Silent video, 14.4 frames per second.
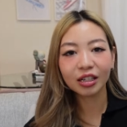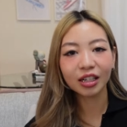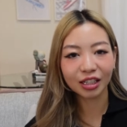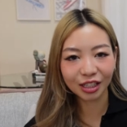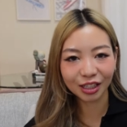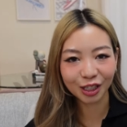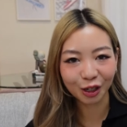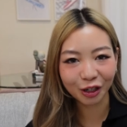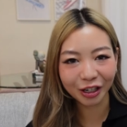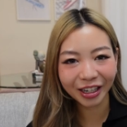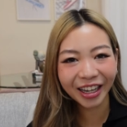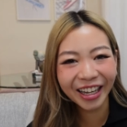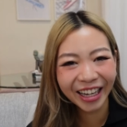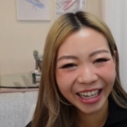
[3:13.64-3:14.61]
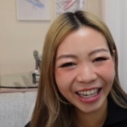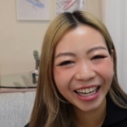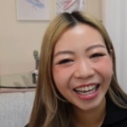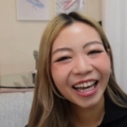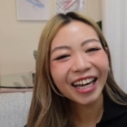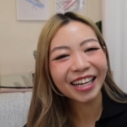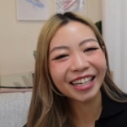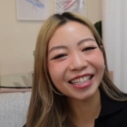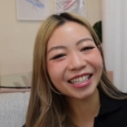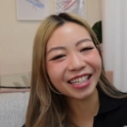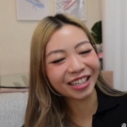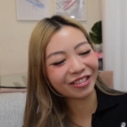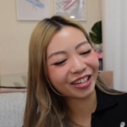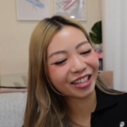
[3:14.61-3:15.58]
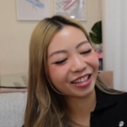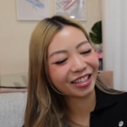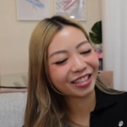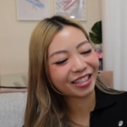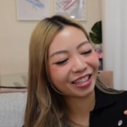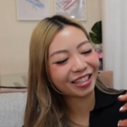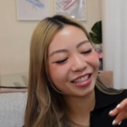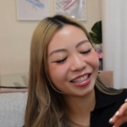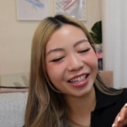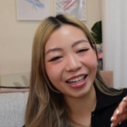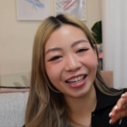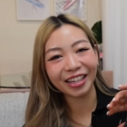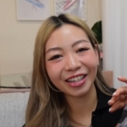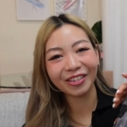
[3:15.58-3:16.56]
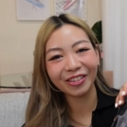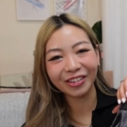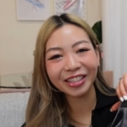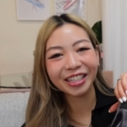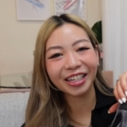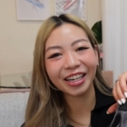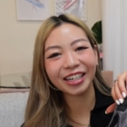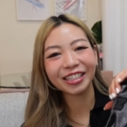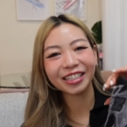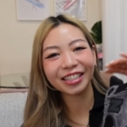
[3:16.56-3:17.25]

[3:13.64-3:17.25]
necessary considering this is a Gore-Tex